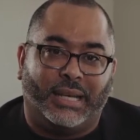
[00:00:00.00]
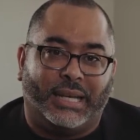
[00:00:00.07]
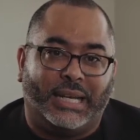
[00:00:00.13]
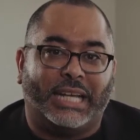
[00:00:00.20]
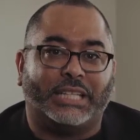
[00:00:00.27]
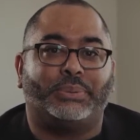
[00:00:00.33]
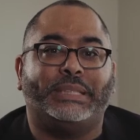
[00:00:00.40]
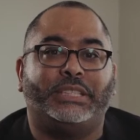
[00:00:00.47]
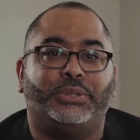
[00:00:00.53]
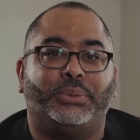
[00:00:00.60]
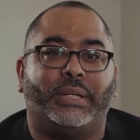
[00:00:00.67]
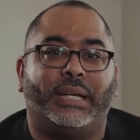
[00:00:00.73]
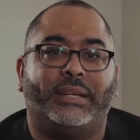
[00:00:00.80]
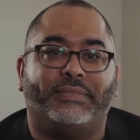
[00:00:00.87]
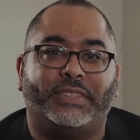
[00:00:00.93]
And as we
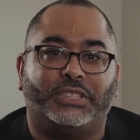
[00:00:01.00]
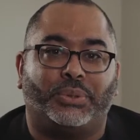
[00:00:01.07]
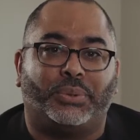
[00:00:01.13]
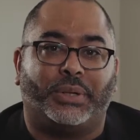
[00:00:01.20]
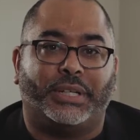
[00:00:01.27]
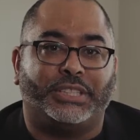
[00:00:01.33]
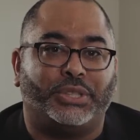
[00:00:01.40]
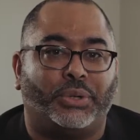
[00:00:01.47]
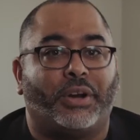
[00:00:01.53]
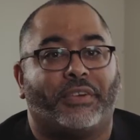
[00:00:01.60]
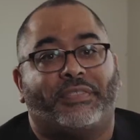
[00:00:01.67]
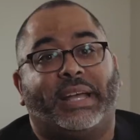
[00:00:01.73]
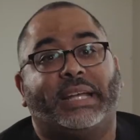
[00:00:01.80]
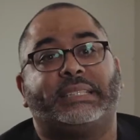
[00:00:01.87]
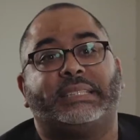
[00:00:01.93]
do inventory, sure,
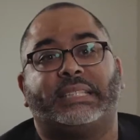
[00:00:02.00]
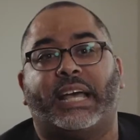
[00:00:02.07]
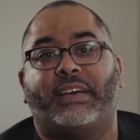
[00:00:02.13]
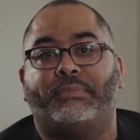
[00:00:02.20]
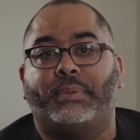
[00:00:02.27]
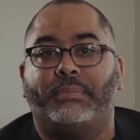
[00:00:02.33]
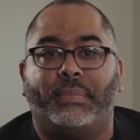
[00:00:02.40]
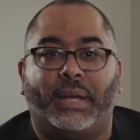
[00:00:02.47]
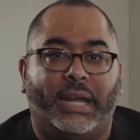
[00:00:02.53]
advances have been